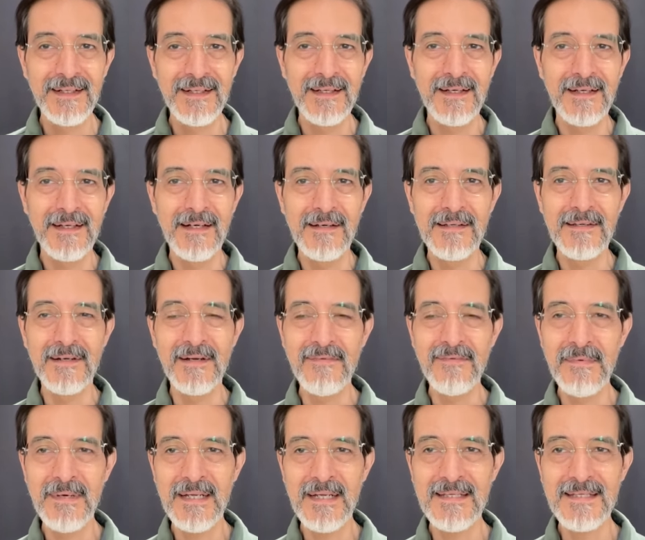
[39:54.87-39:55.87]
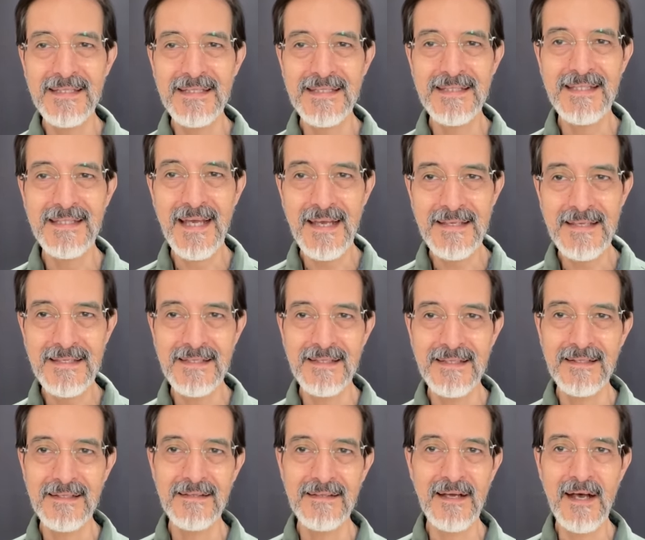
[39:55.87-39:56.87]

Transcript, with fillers: uh, you know everybody says that